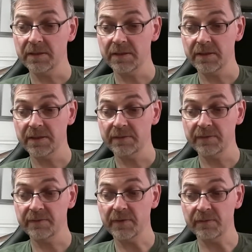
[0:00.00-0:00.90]

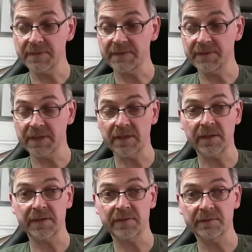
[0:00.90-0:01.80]
and obviously for the
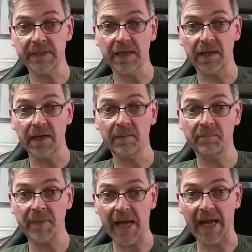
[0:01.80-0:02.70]
guys who didn't come
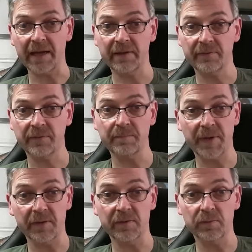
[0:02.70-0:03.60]
back from
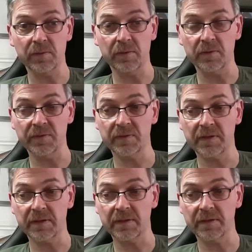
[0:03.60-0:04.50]
both wars,
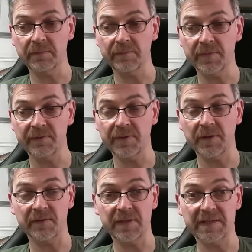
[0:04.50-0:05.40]
the
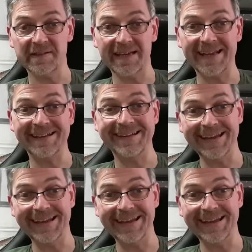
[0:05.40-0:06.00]
first and the second,